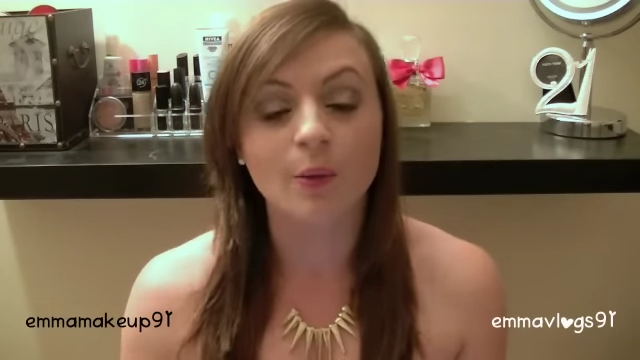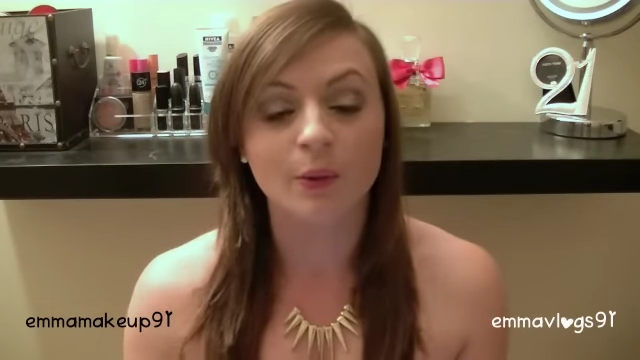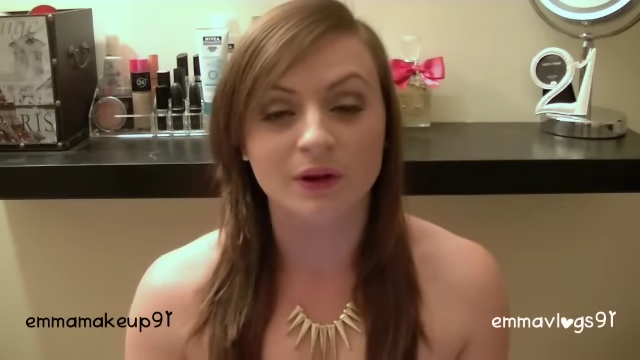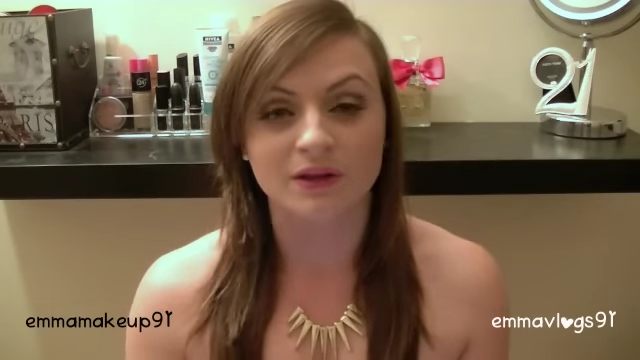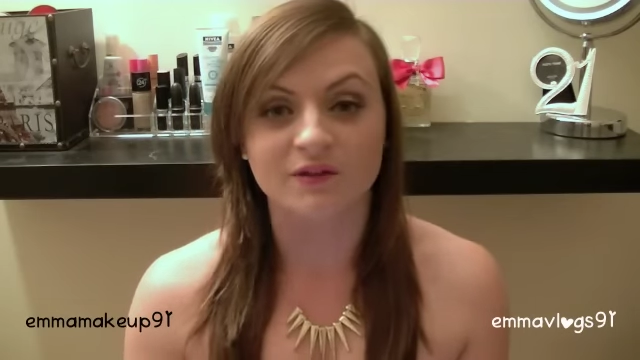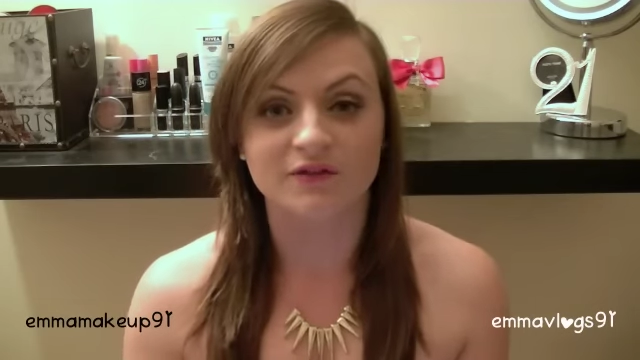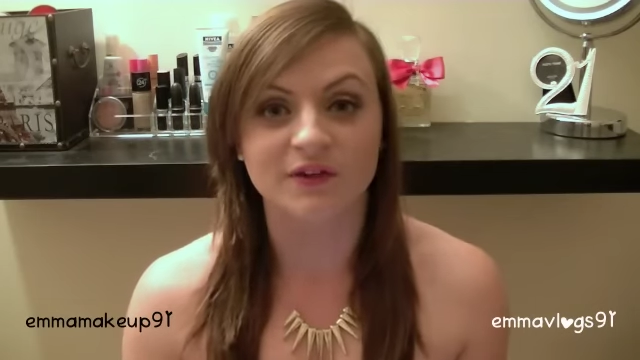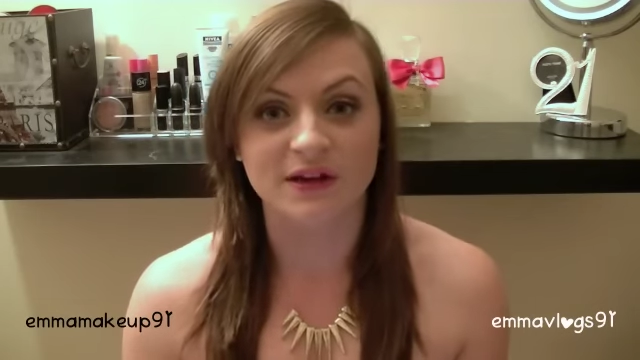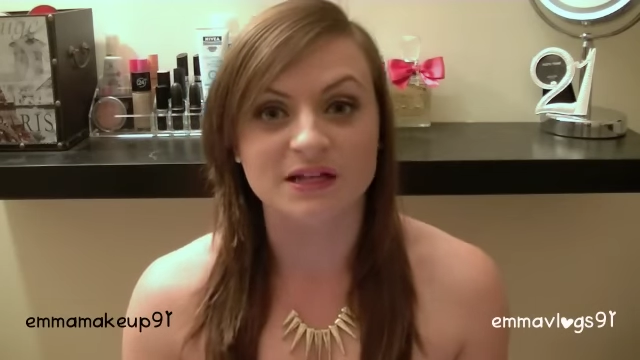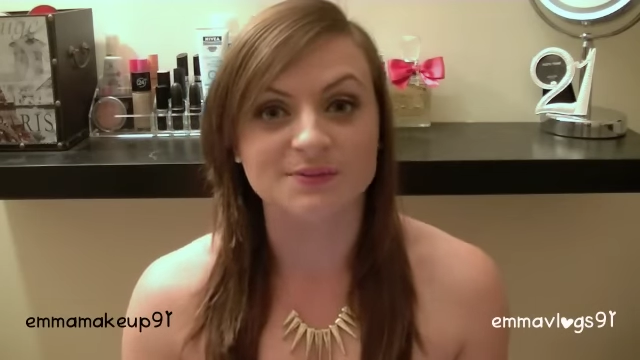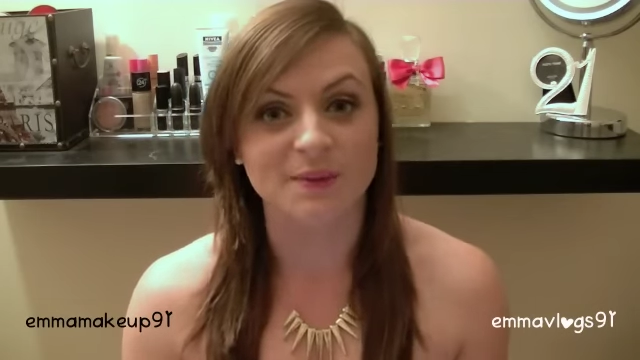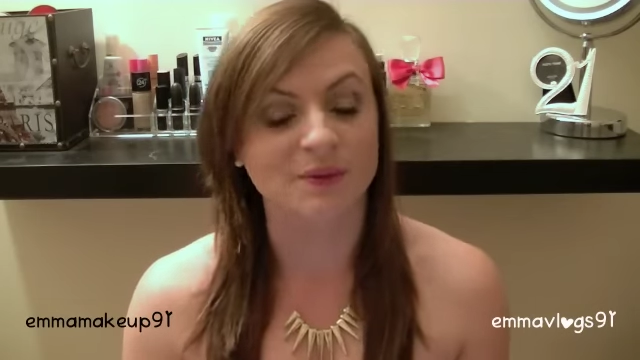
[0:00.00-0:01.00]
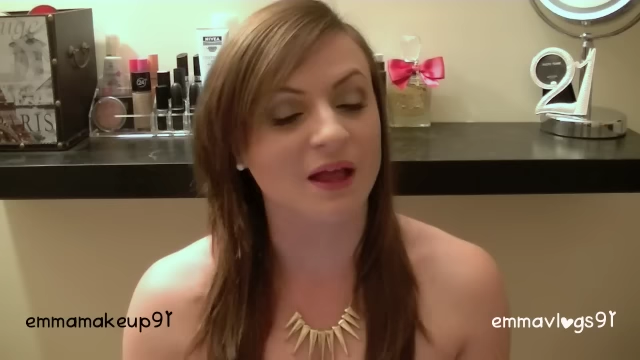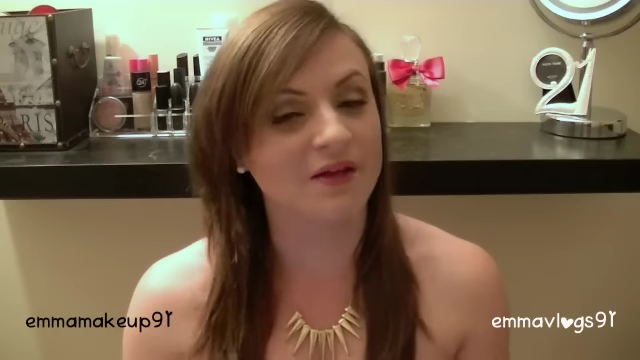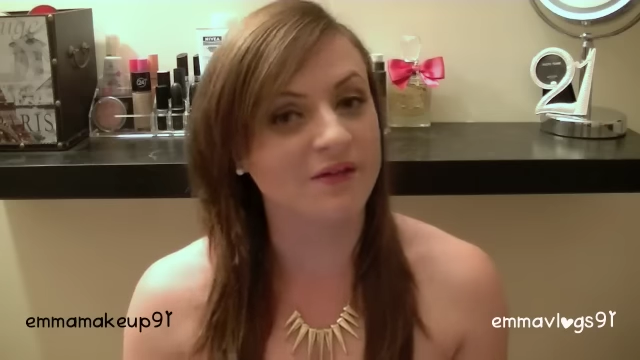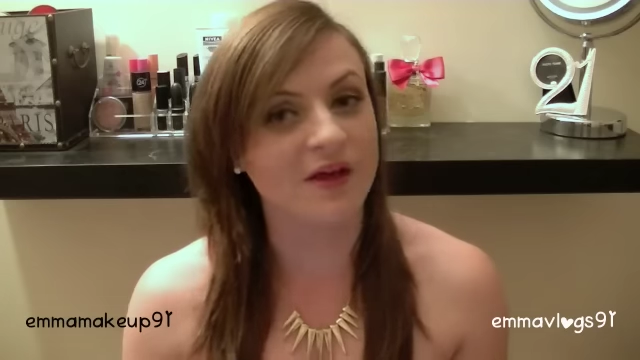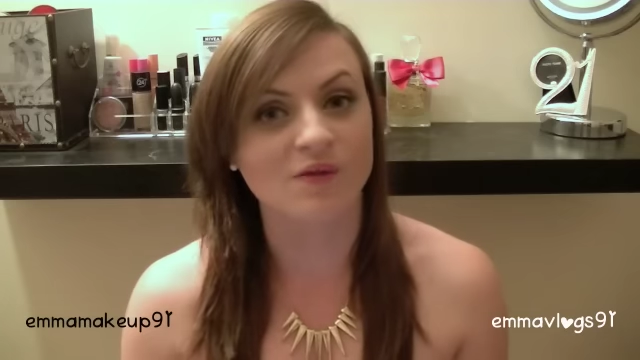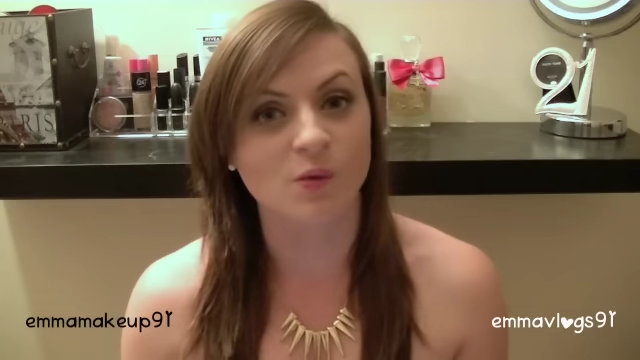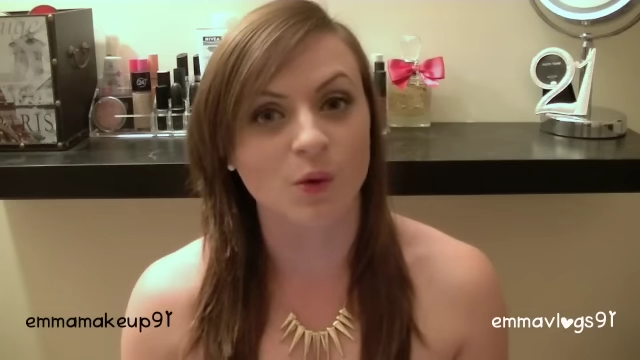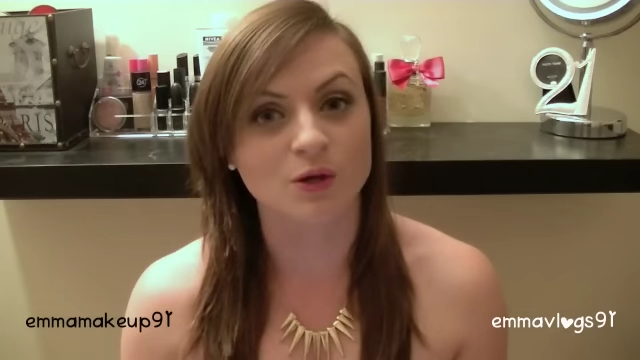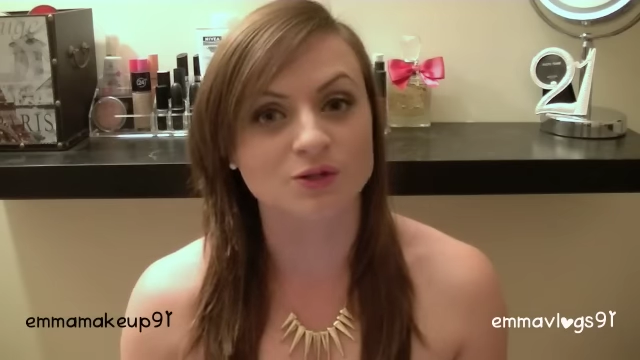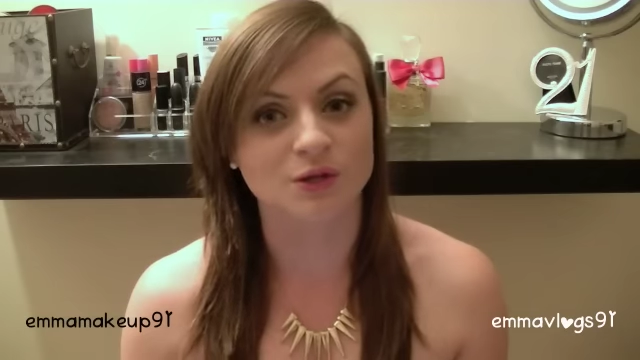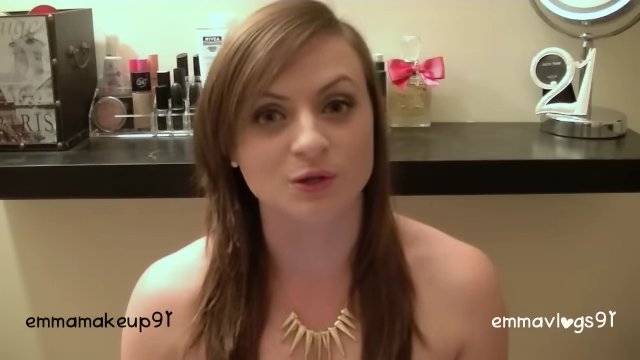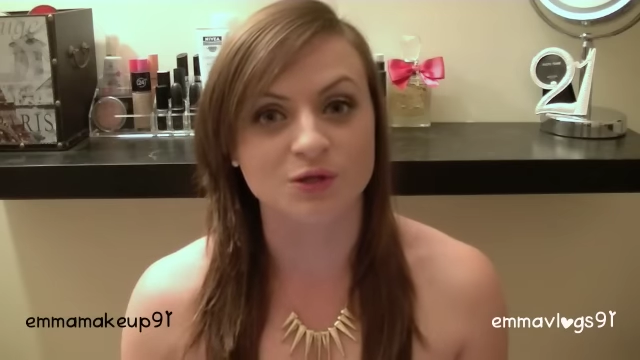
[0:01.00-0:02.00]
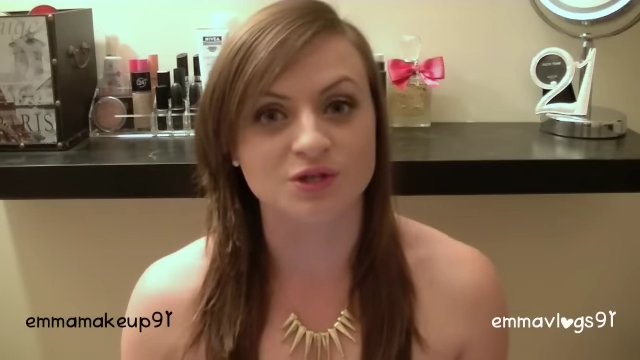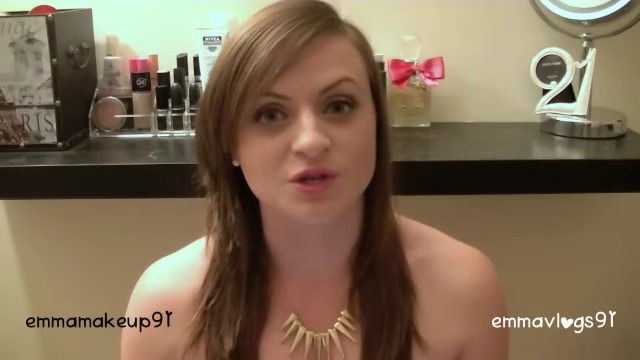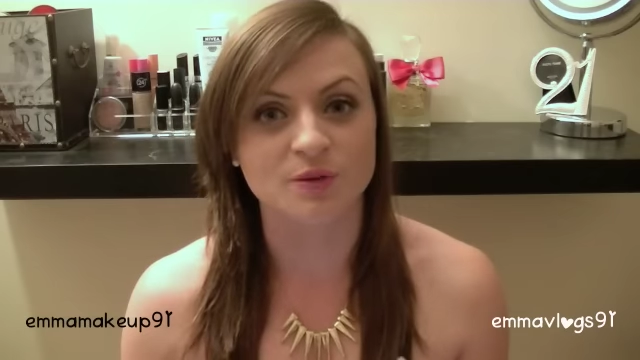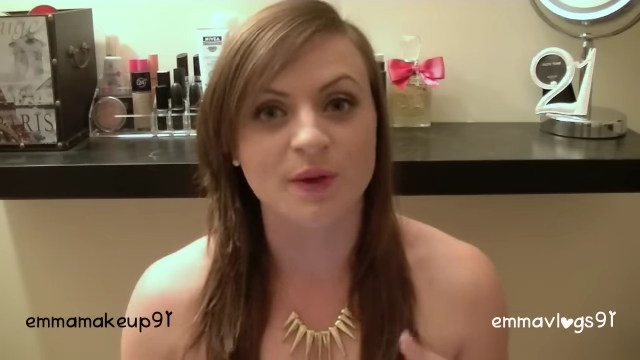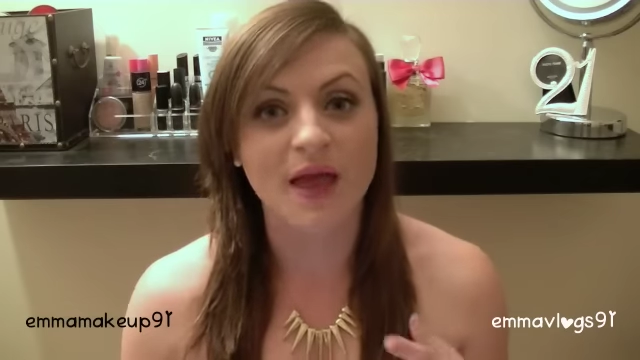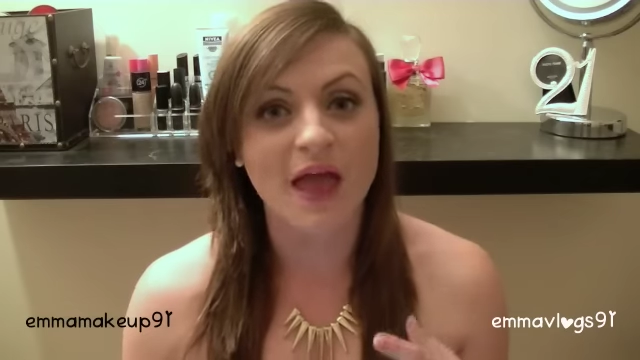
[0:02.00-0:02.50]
one of the funniest people I've ever watched on YouTube.